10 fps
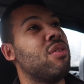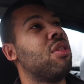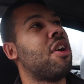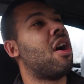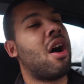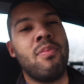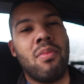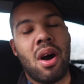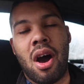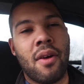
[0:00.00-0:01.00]
although
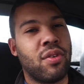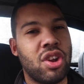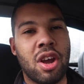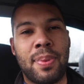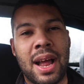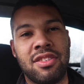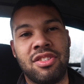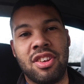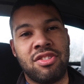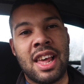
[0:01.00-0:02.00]
I've got no
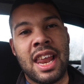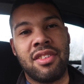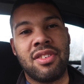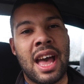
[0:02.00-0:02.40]
plans to sell it.